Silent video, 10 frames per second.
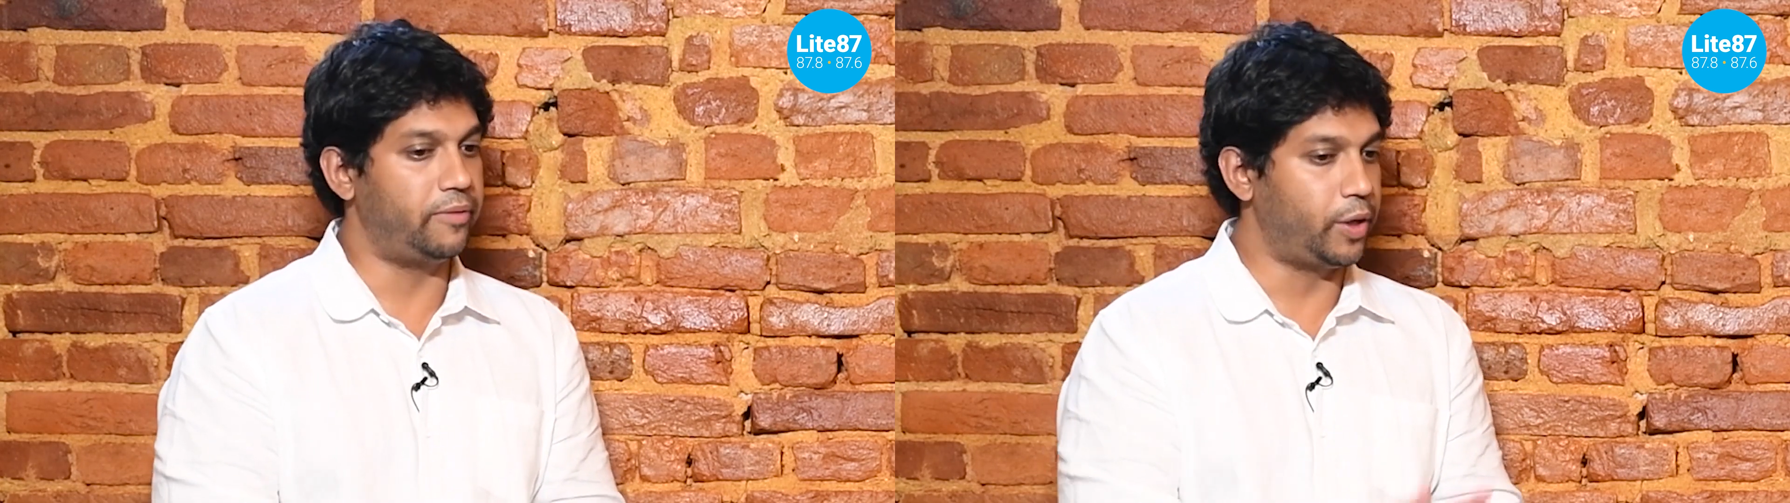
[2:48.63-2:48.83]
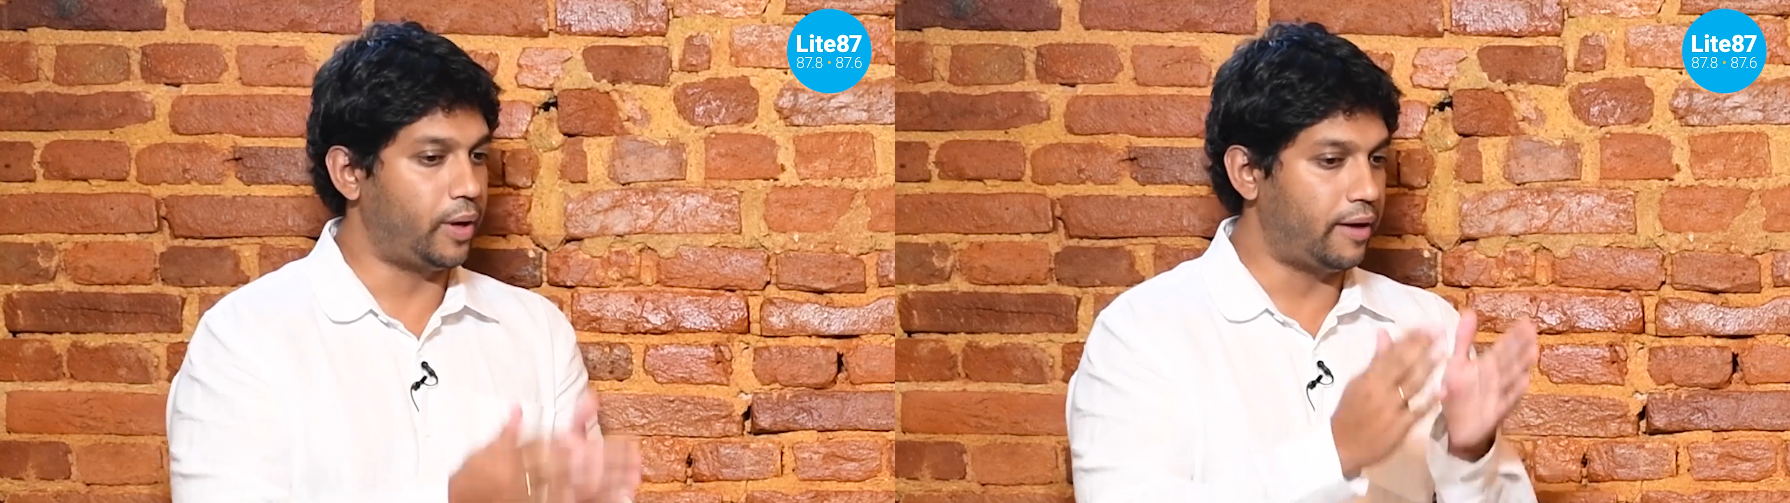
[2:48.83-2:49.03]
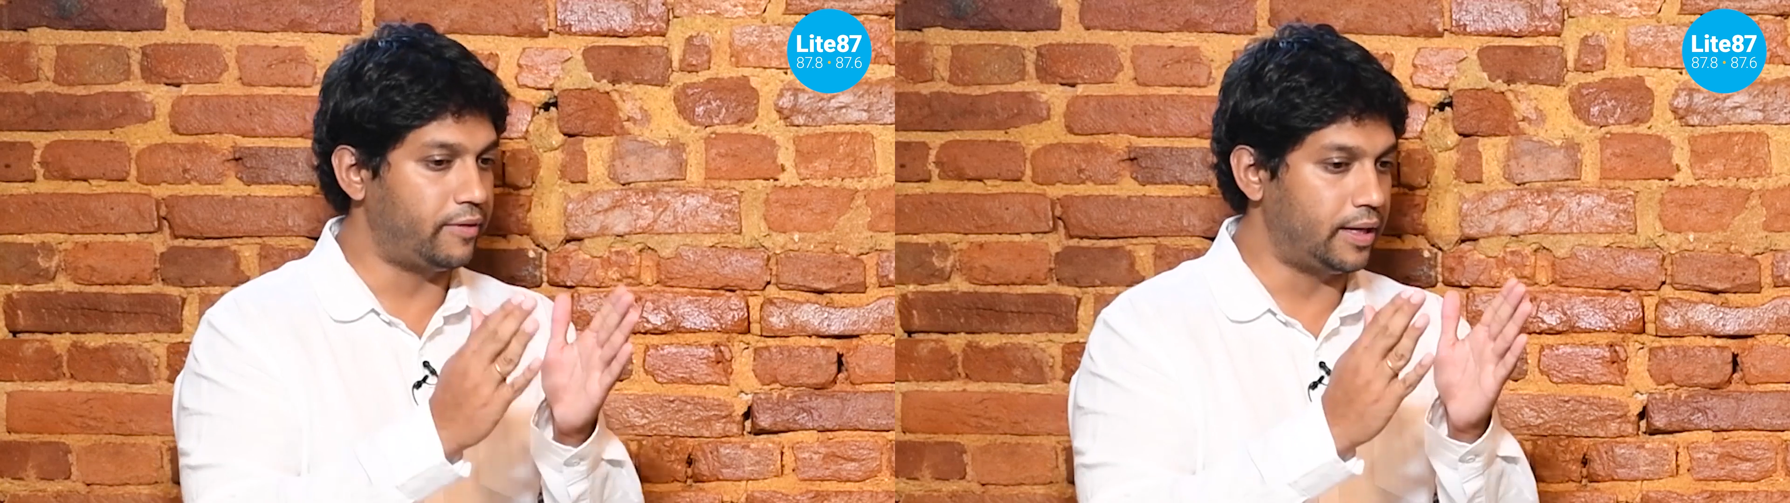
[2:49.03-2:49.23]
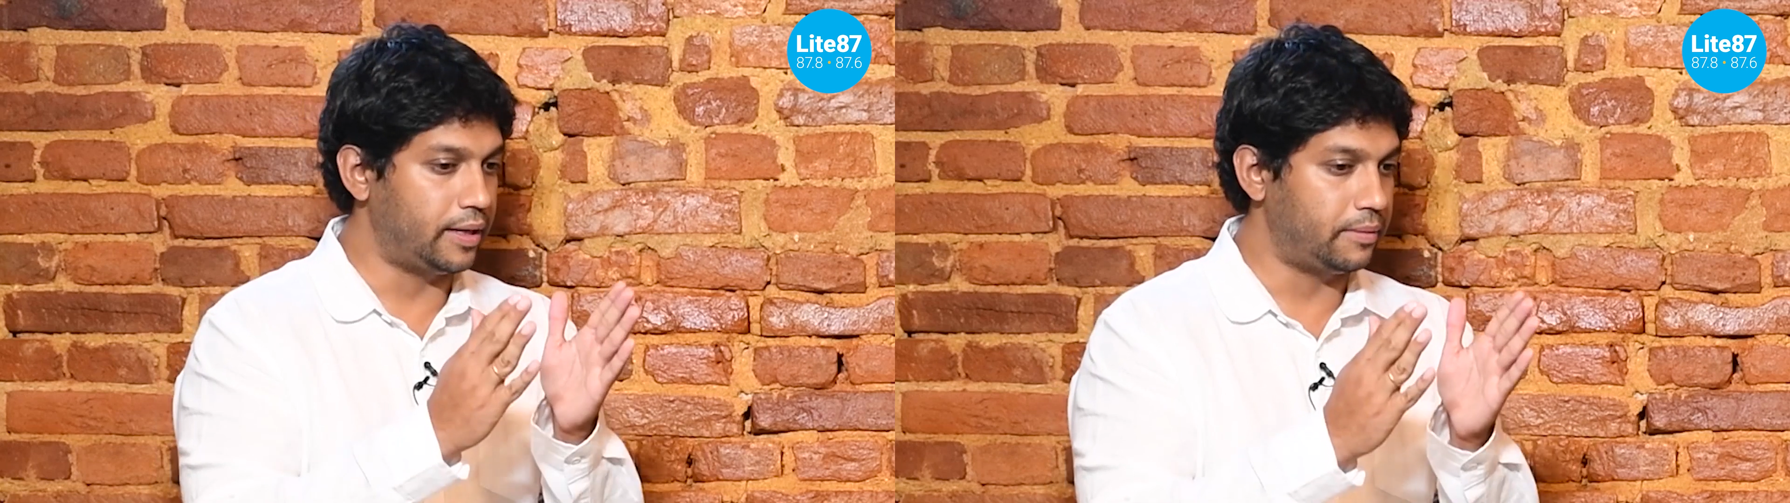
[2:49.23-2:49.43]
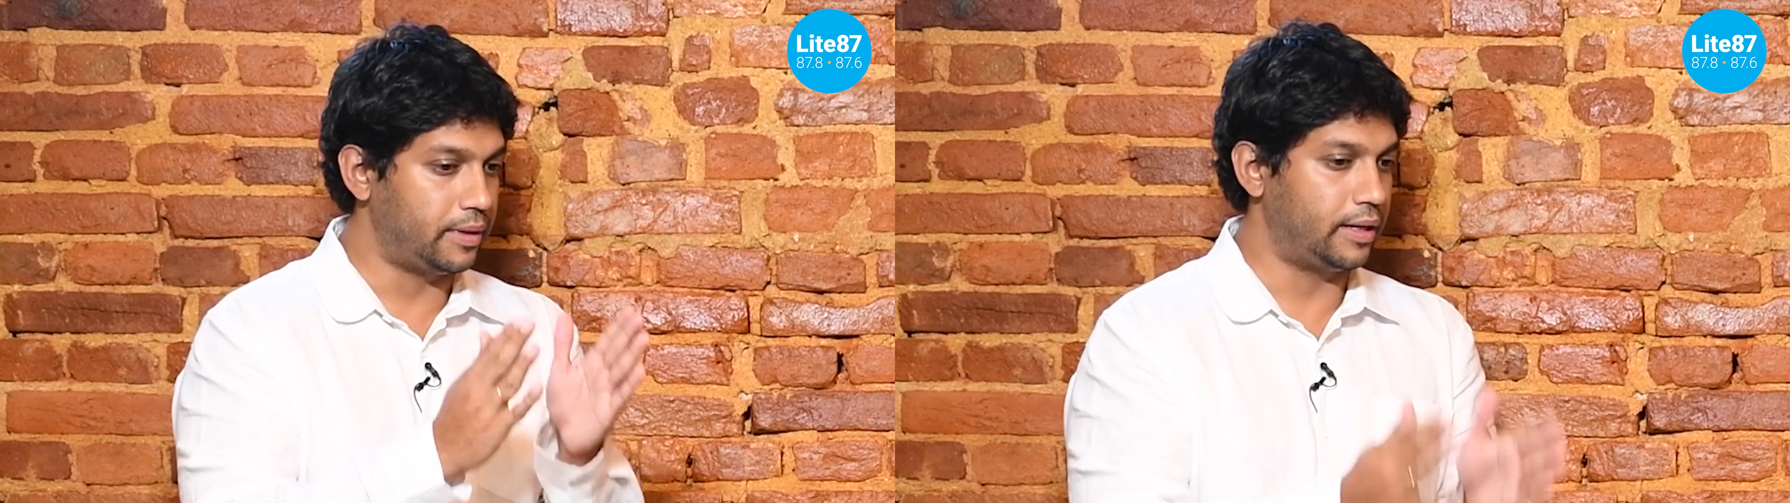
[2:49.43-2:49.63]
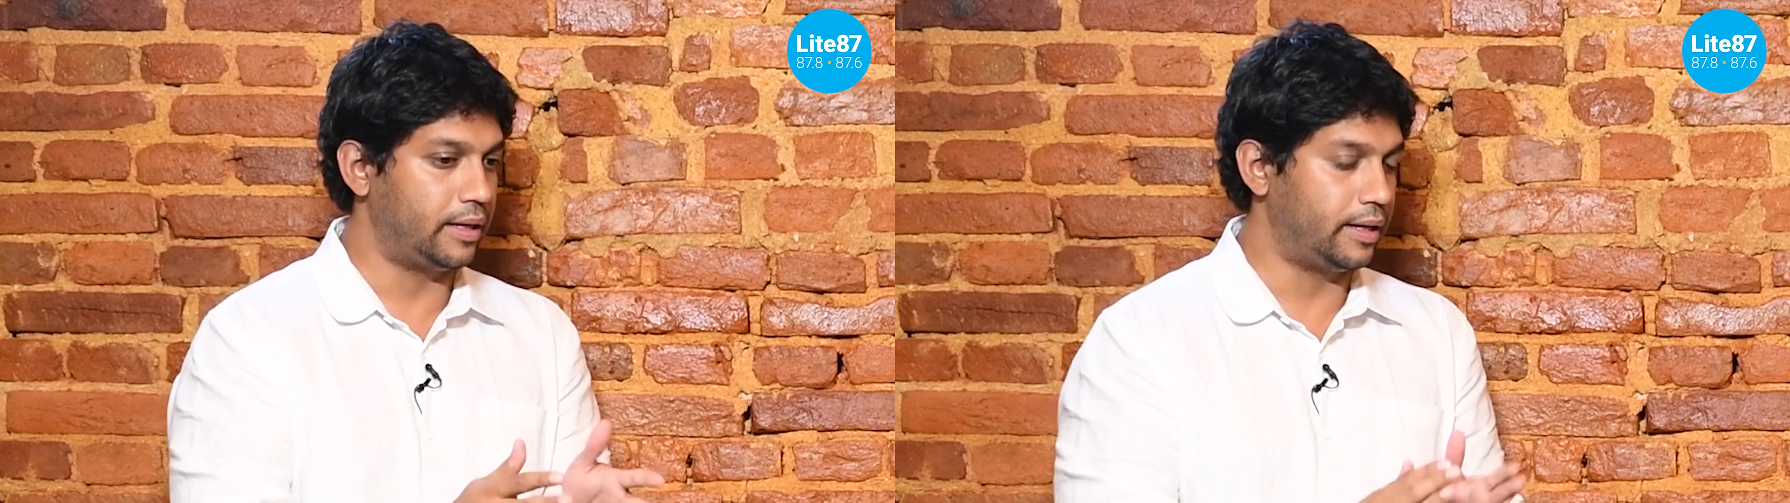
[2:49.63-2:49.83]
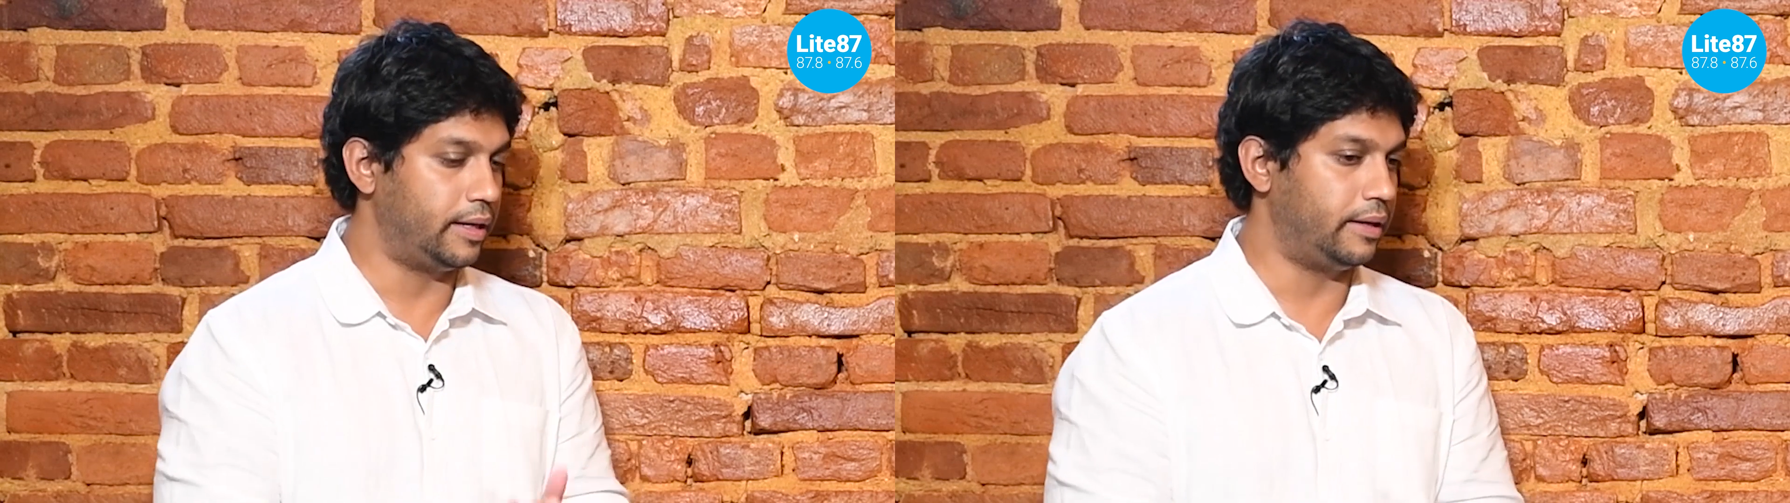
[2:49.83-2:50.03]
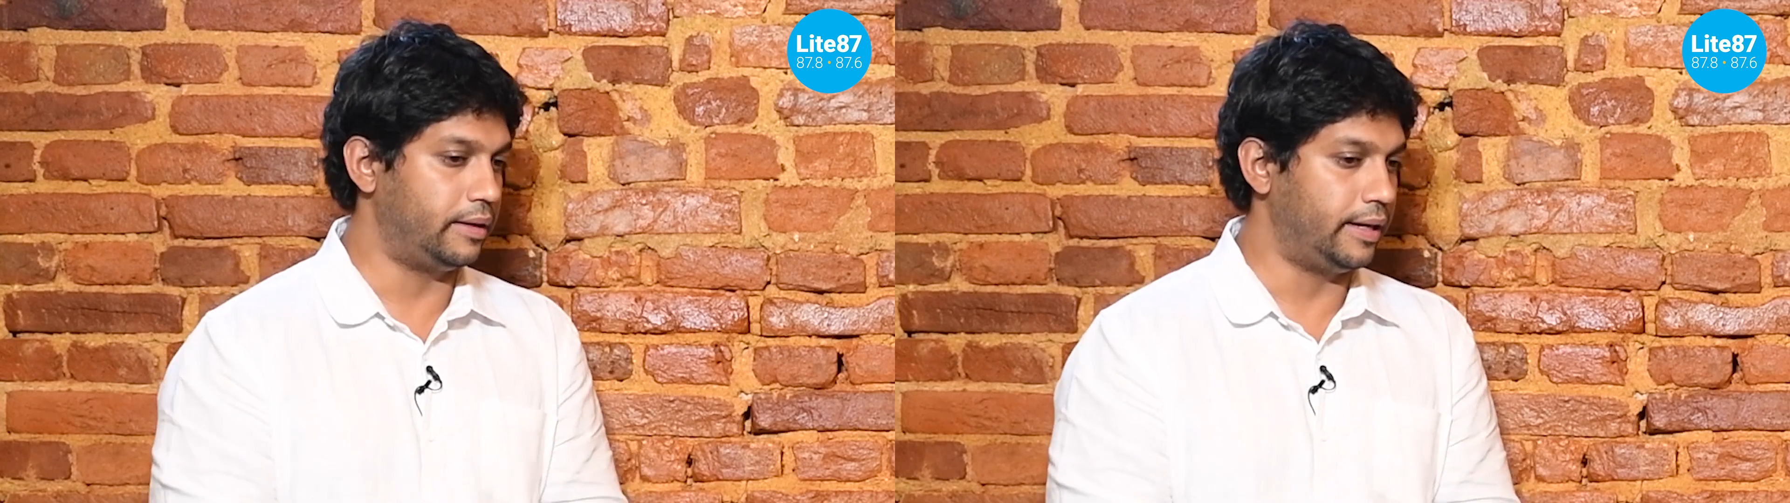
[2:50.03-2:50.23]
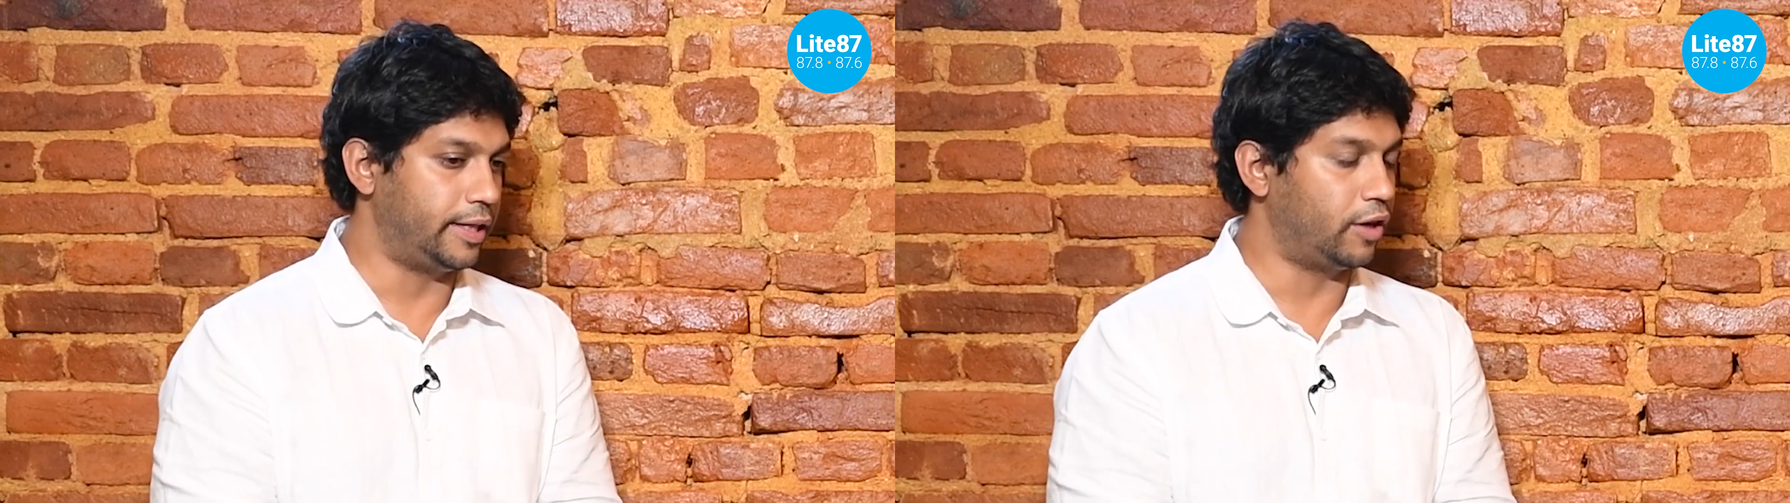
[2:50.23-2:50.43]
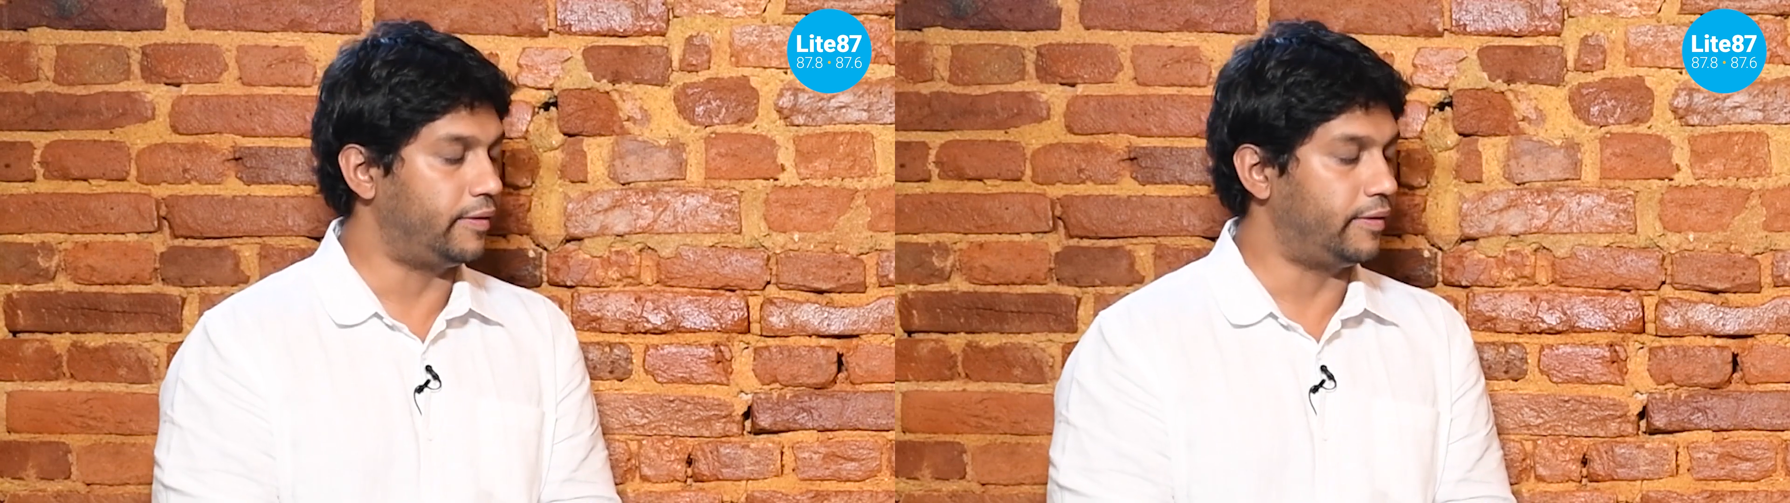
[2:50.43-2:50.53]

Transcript: when you have a letter